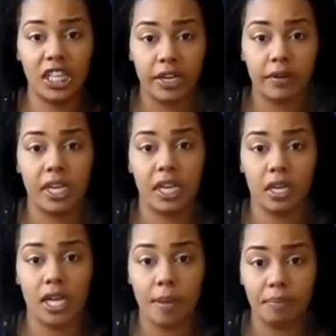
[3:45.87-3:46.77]
clearing
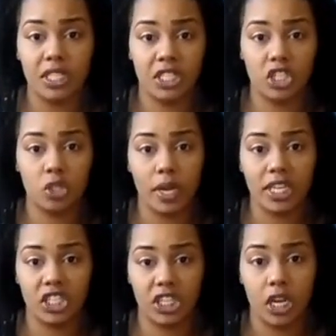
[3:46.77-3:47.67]
up the
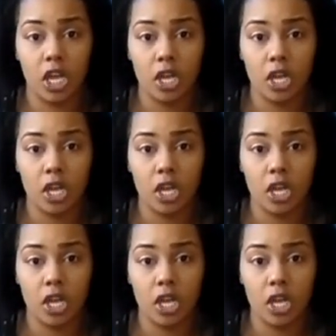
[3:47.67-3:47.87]
situation